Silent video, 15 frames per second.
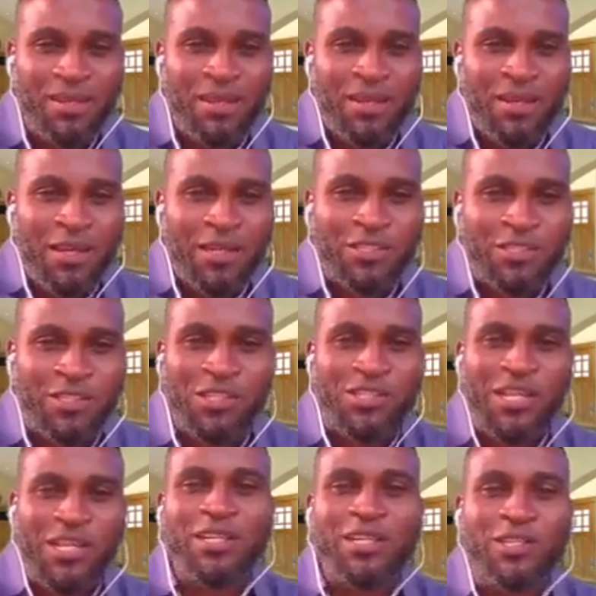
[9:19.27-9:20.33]
she said
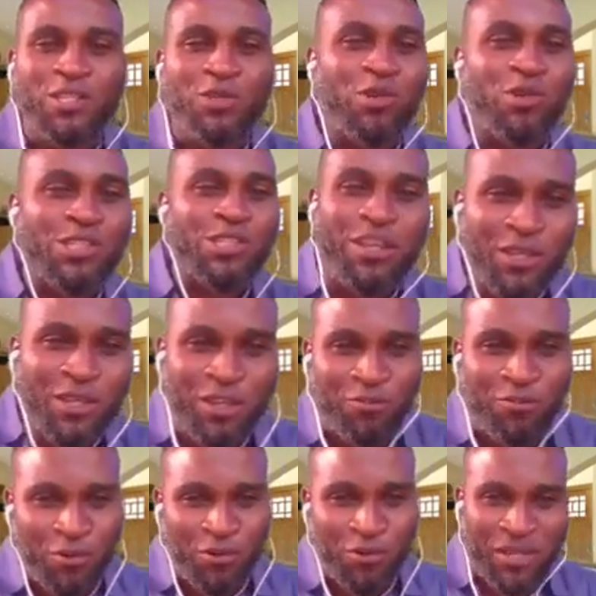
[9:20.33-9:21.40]
she must give me the
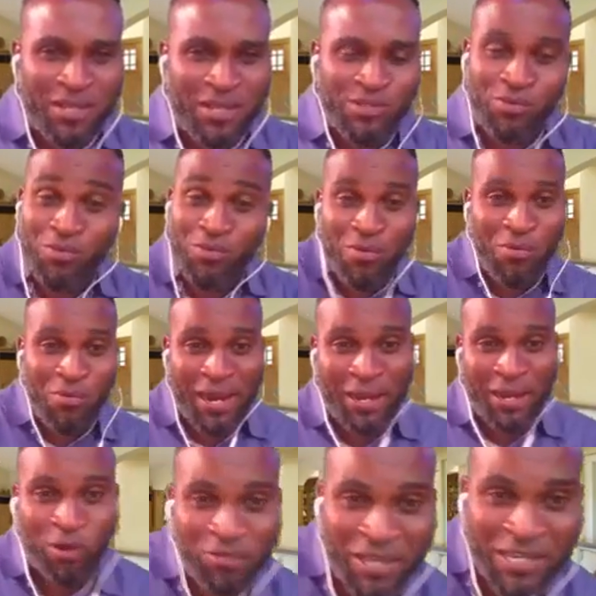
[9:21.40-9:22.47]
phone there. So when I
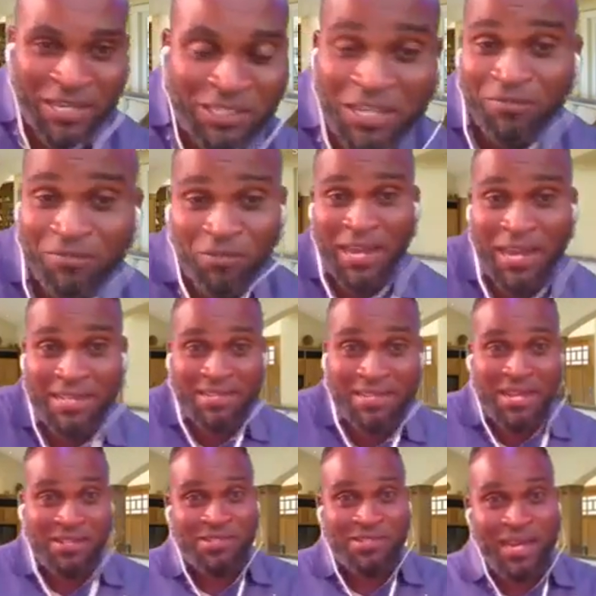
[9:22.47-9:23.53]
got there, she didn't even enter
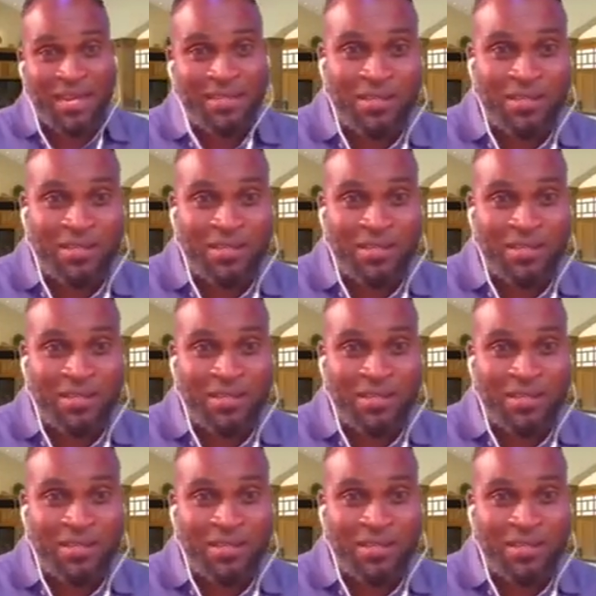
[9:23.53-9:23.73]
inside.